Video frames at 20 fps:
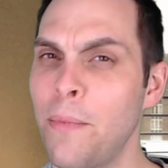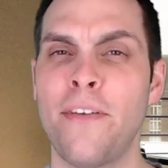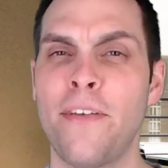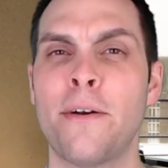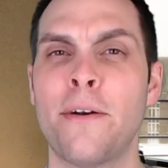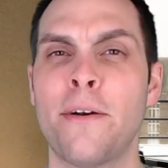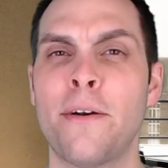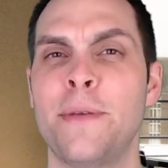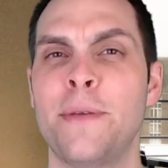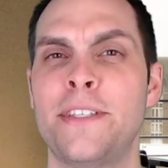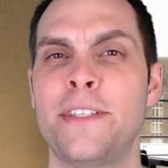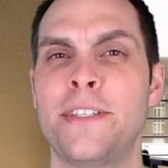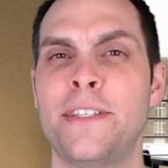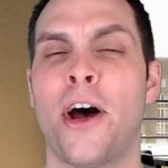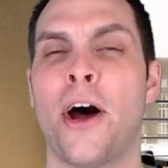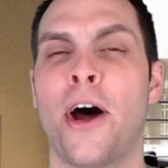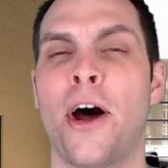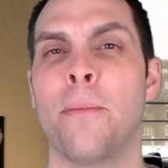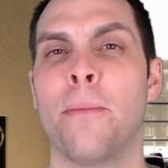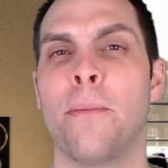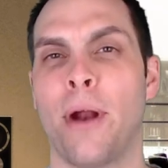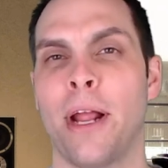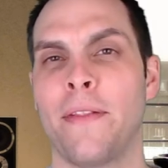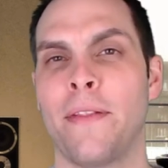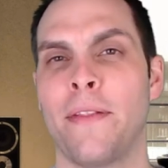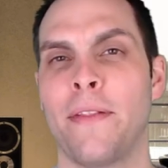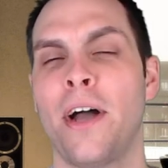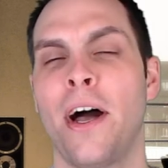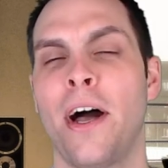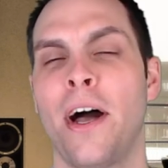flower species are
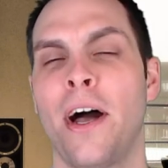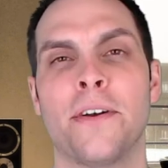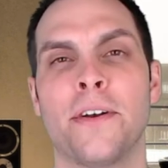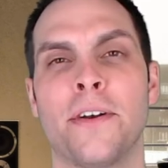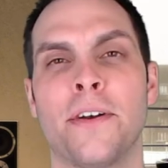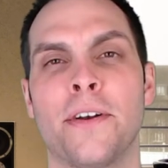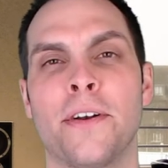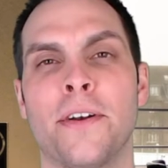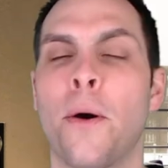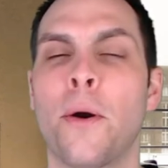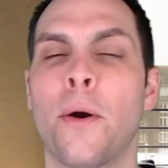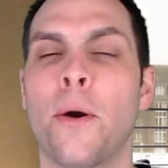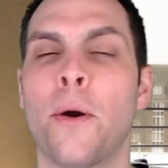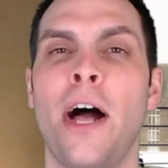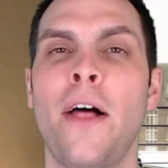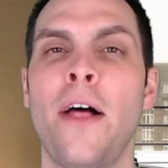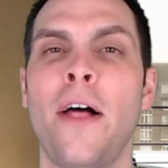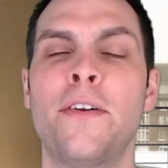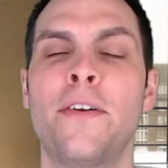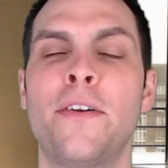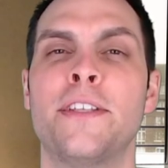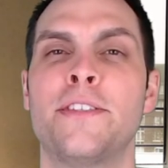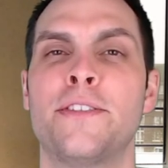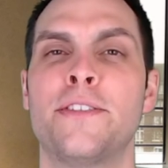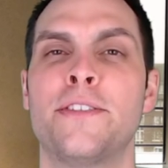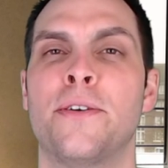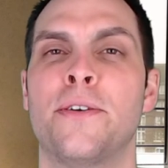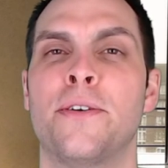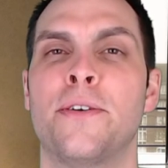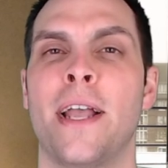brightly colored or colored in
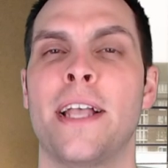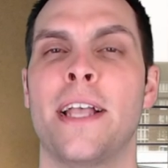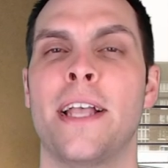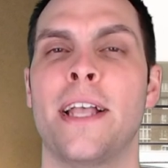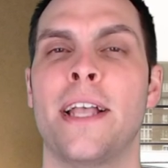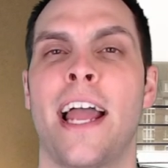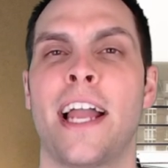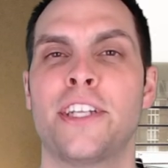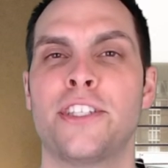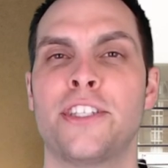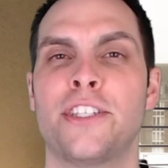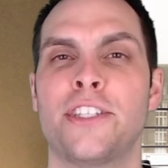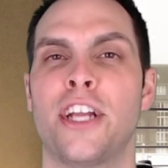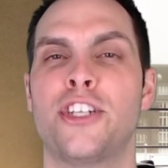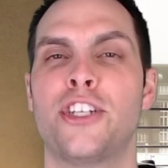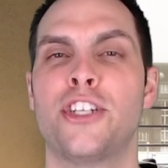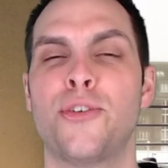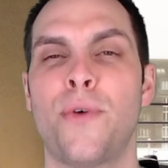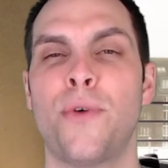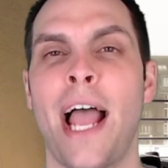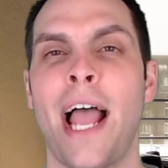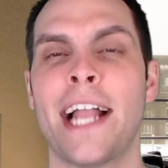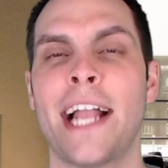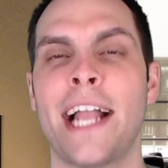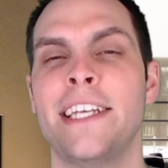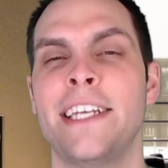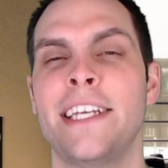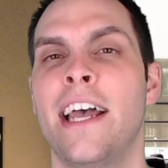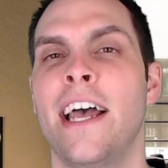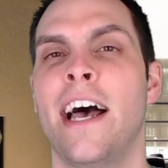certain ways that actually
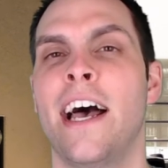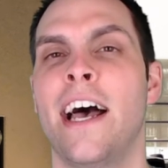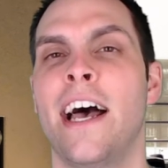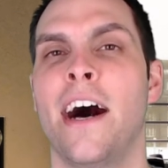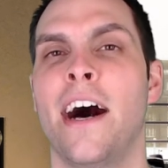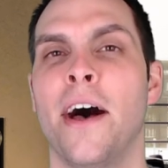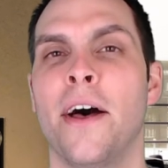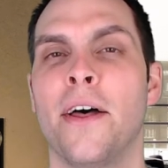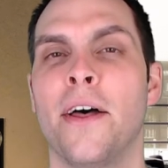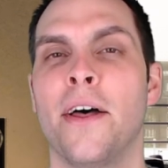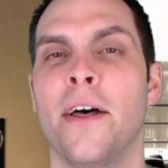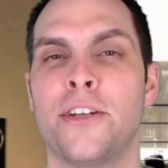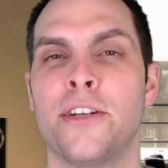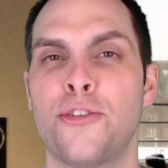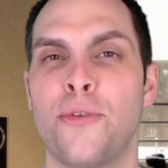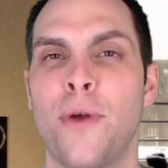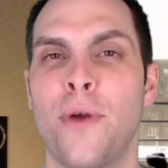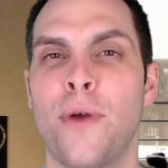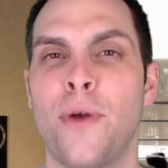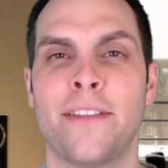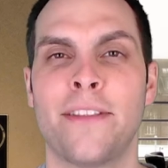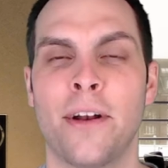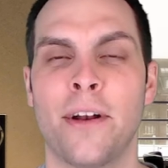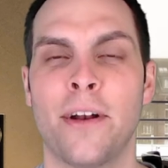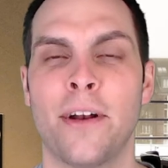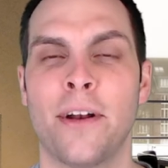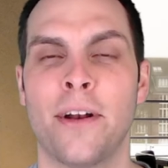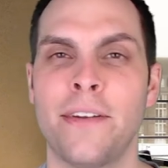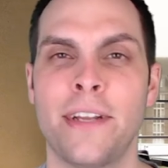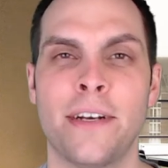attract uh, attract their
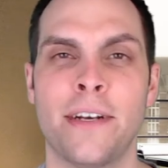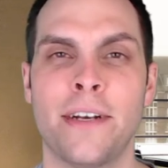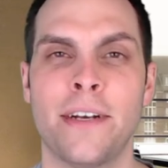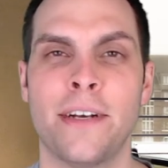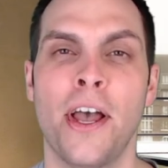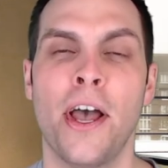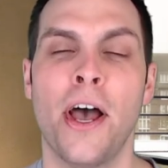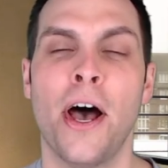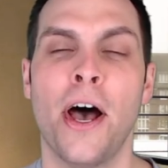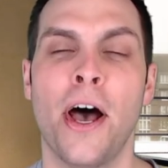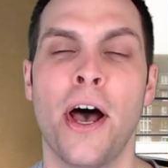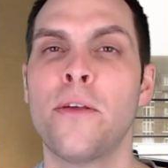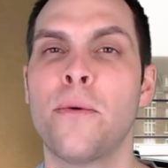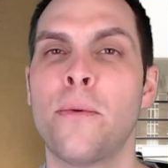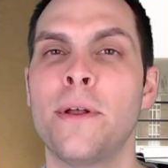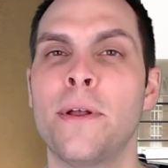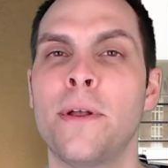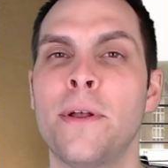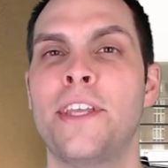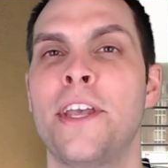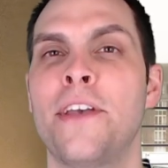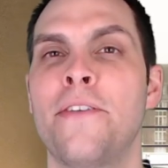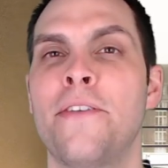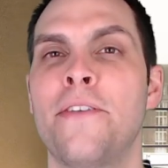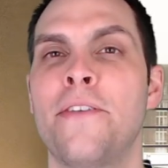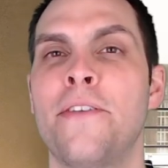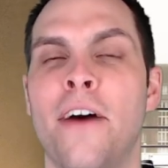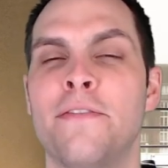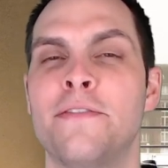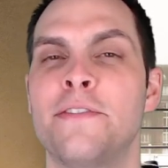pollinators. Other ones give
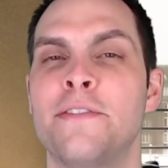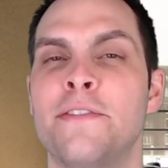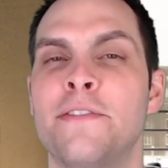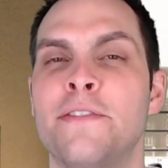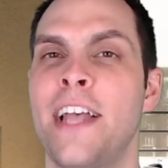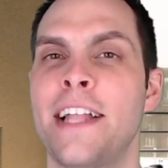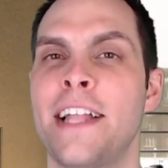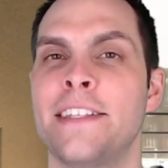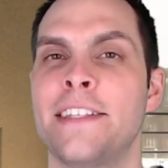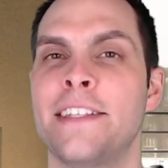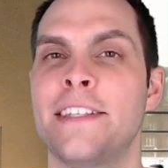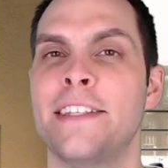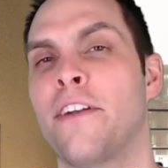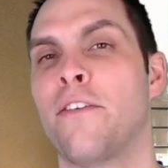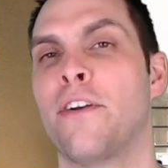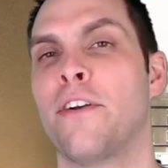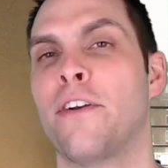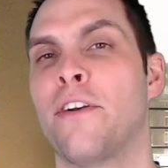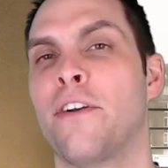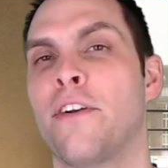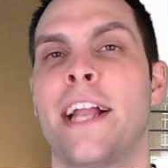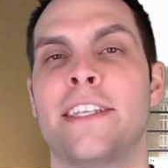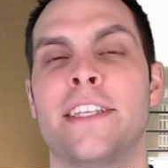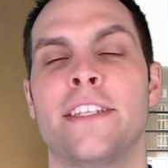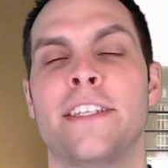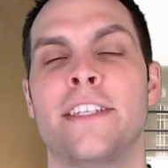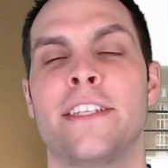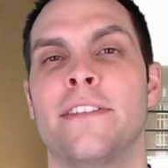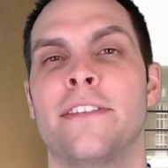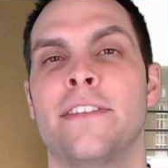off scents that are
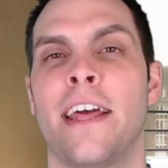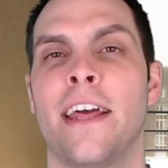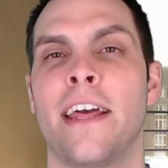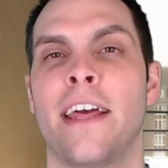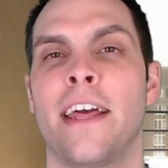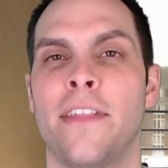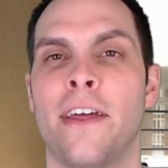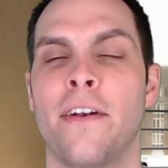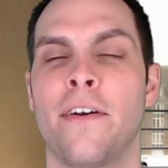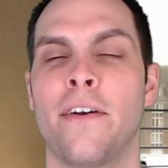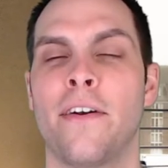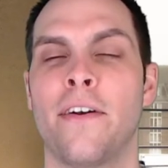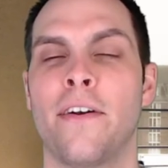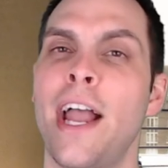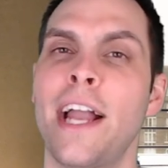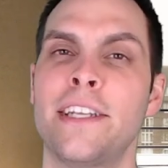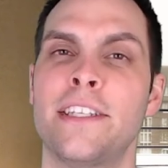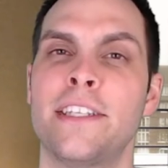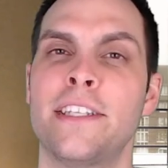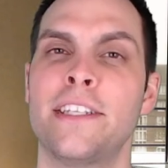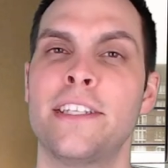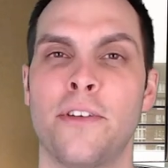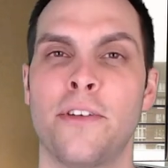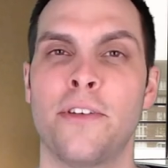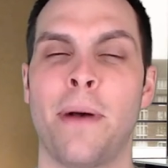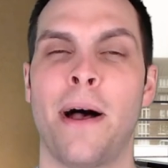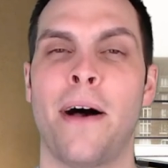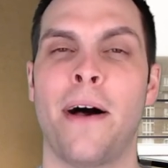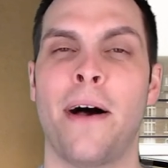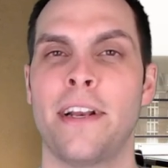attracted that, that are attractive to their
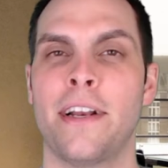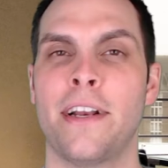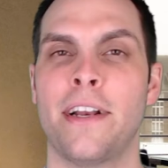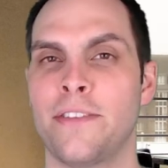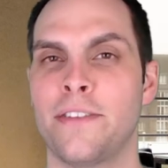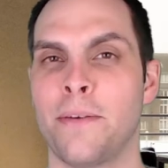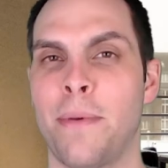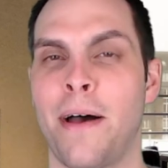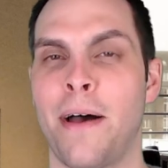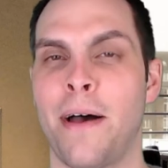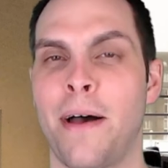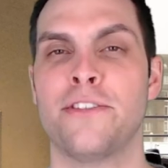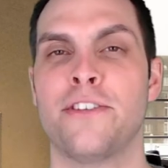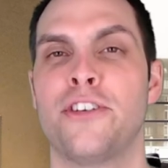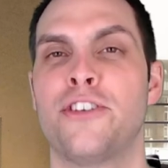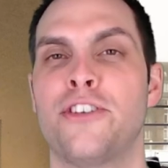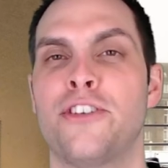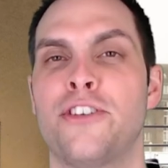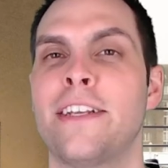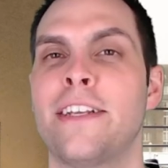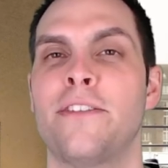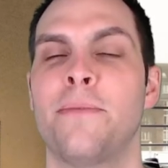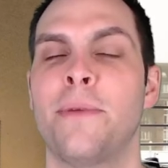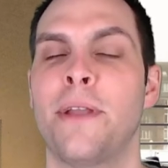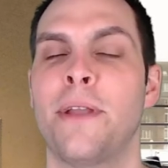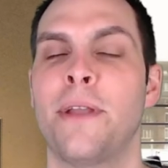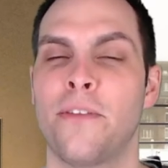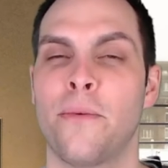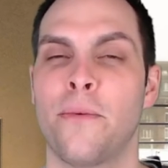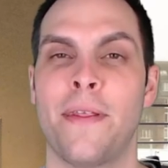pollinators. Their pollinators are attracted to them
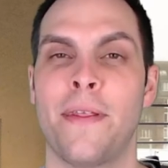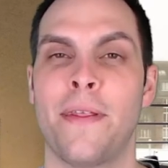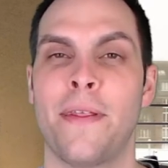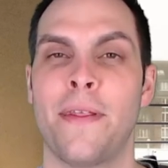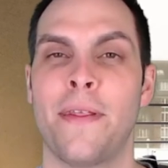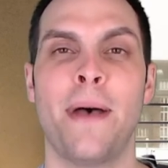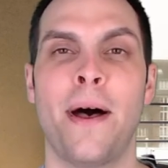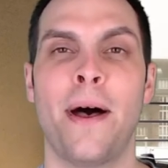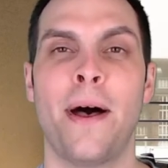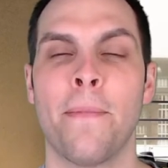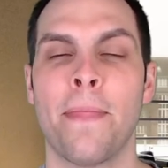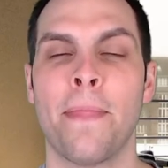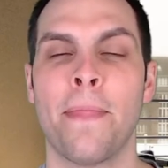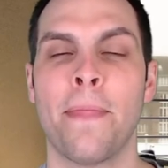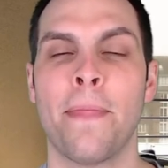because of the way they smell.